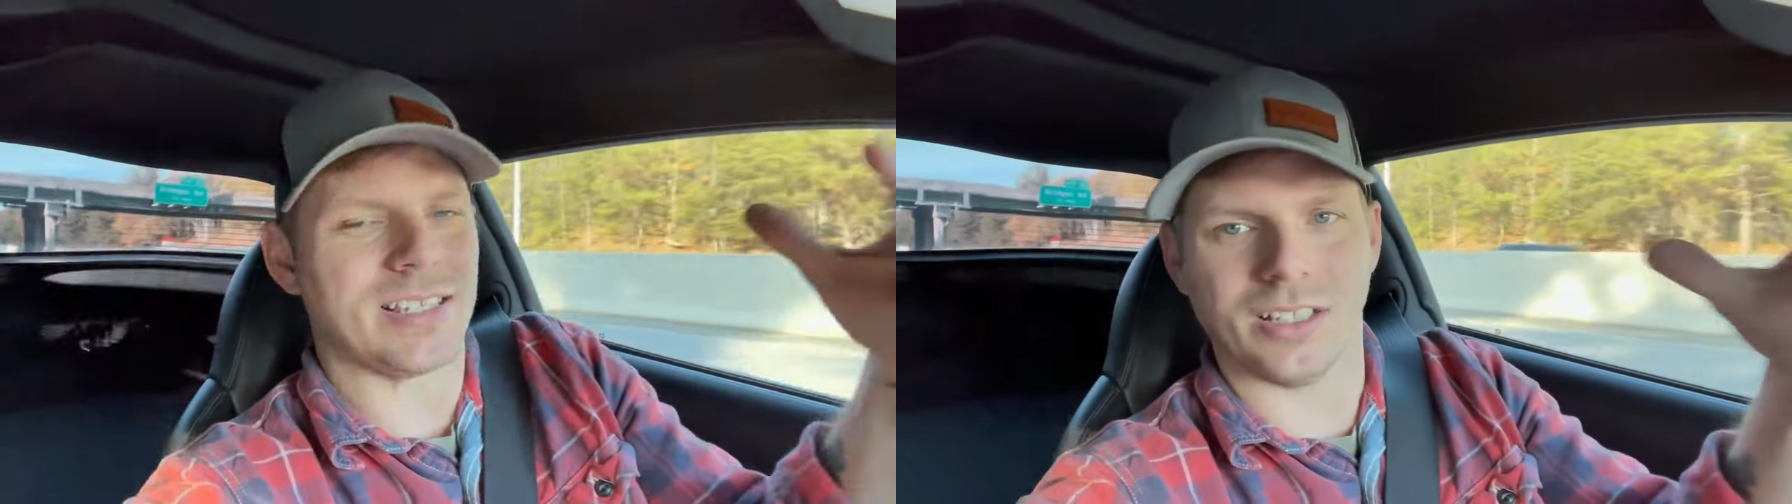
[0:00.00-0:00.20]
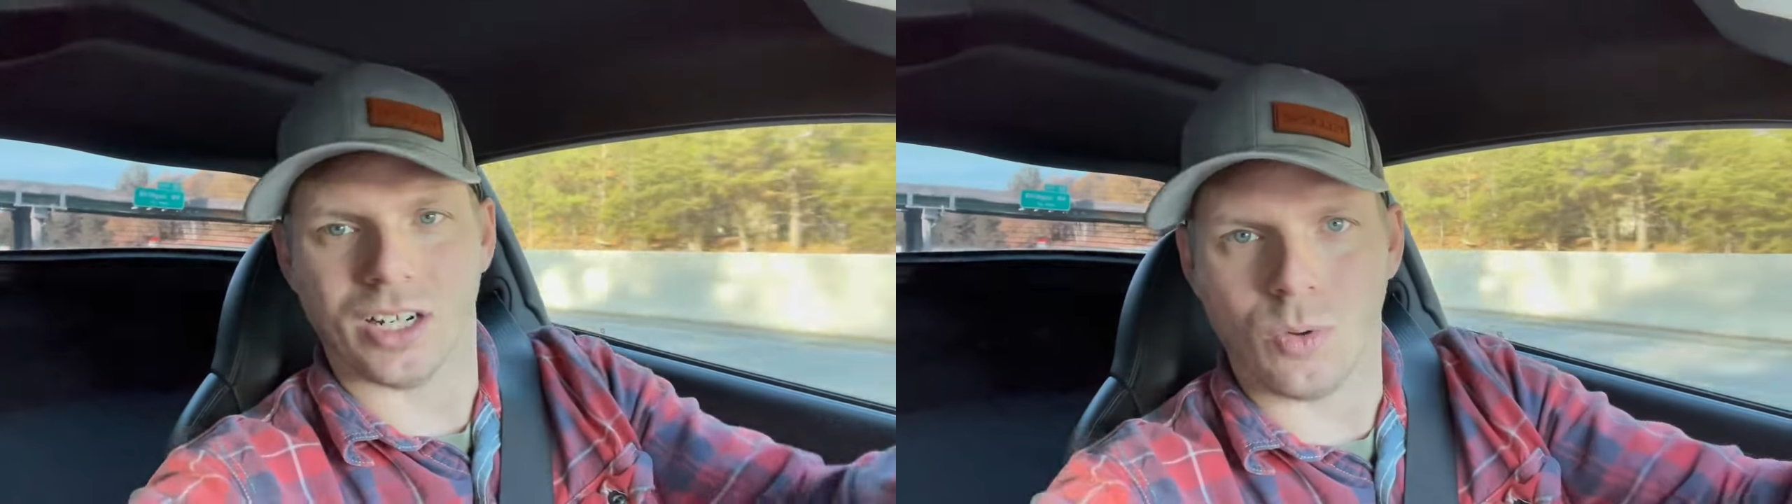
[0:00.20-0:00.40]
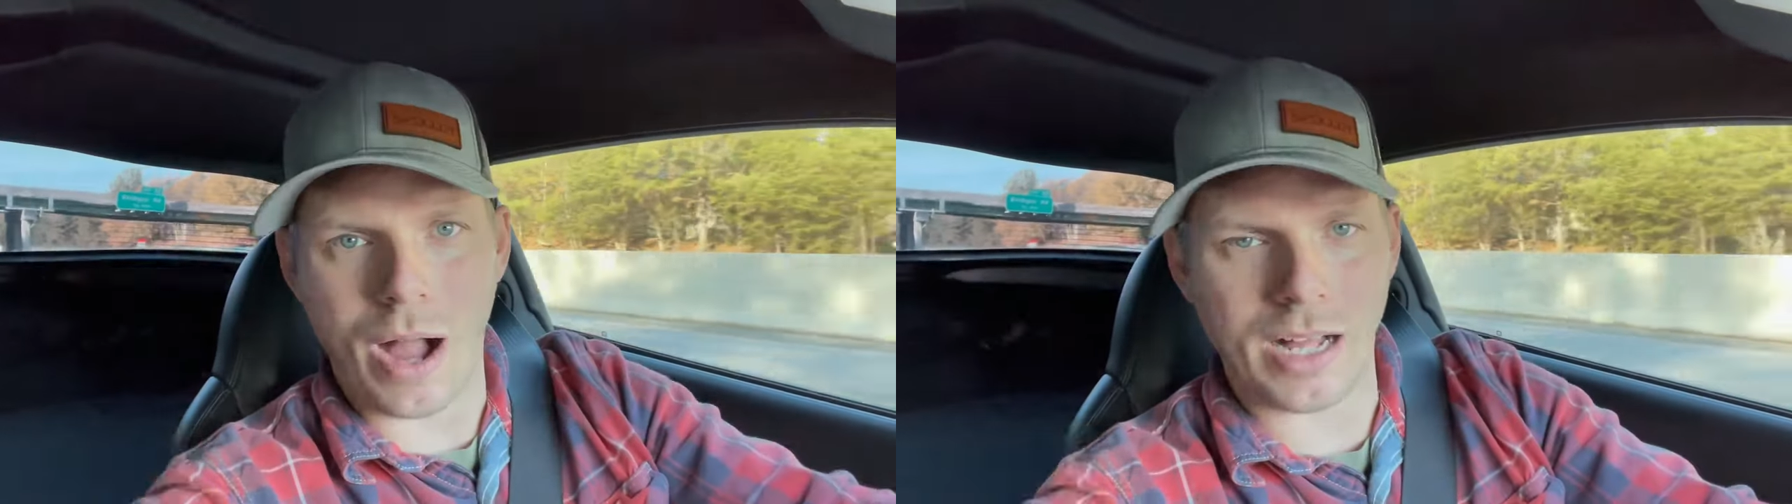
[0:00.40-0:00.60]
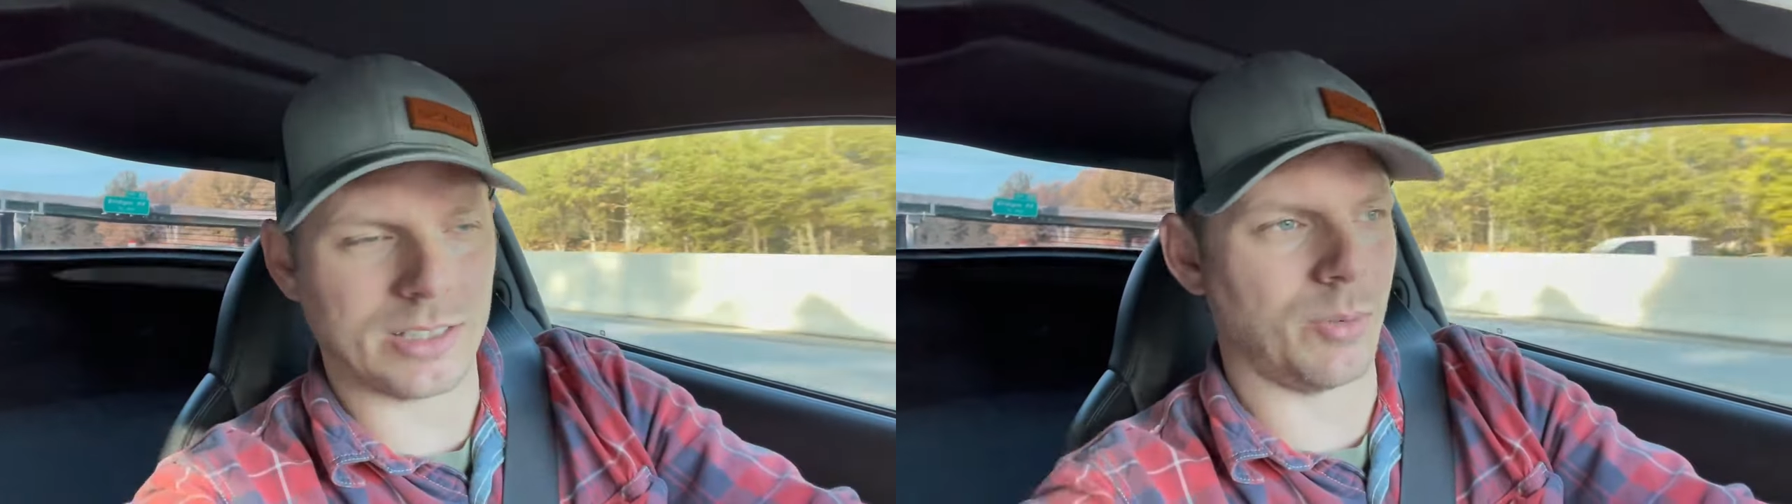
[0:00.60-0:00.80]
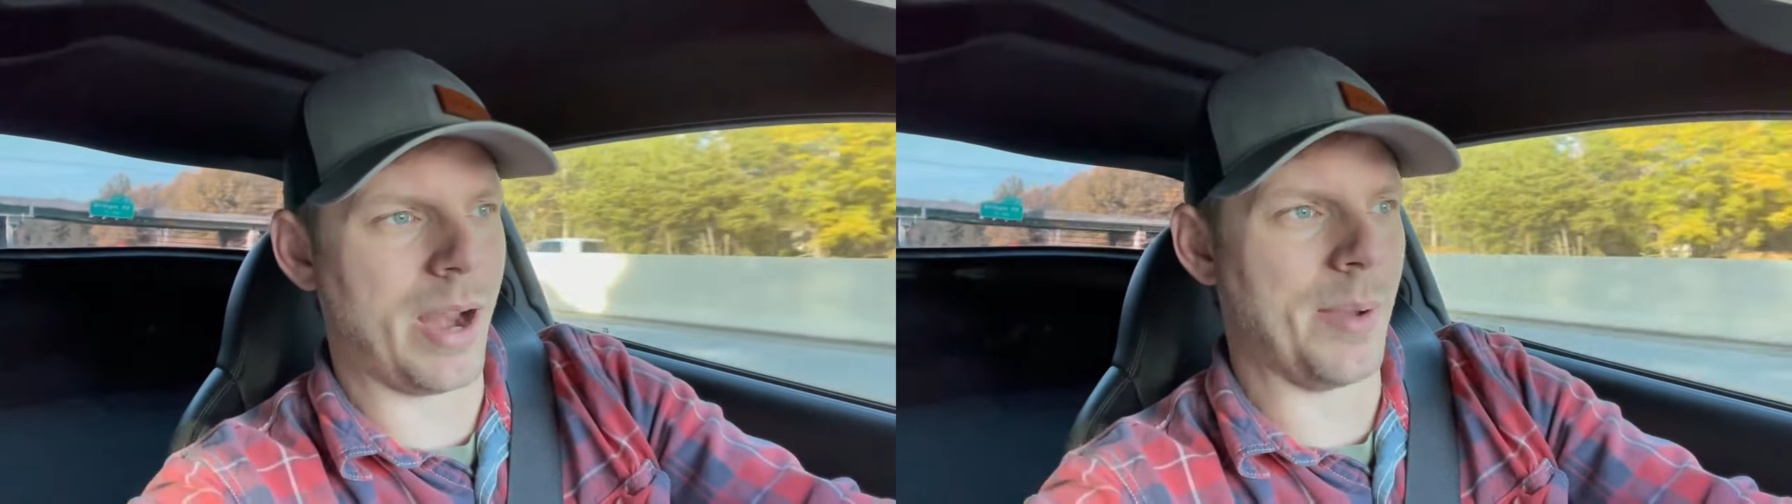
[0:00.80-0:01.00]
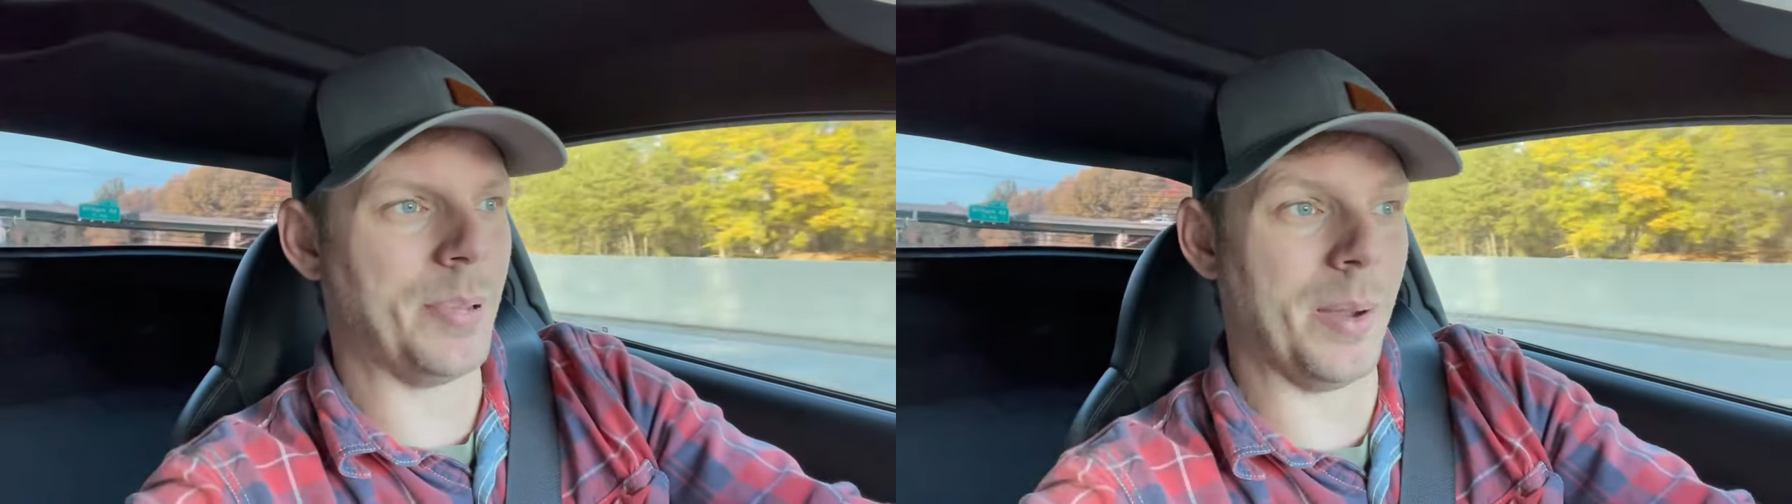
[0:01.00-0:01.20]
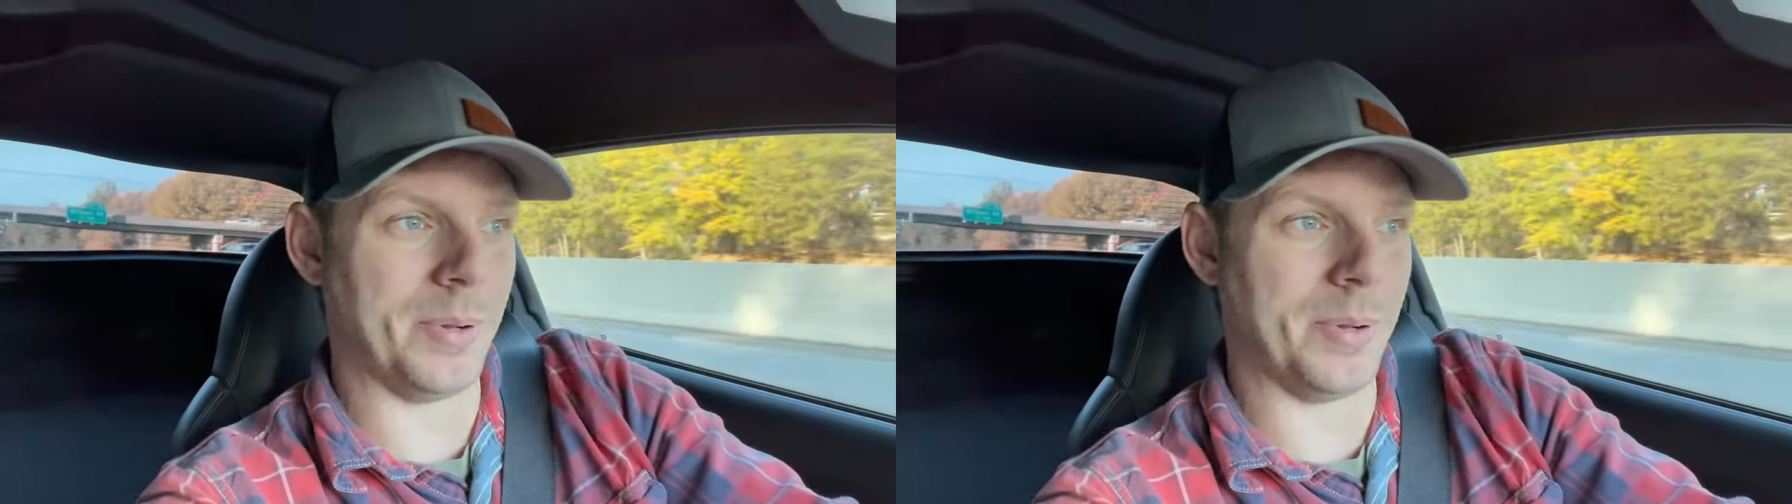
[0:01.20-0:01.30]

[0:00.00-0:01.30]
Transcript: a little while to ramp up.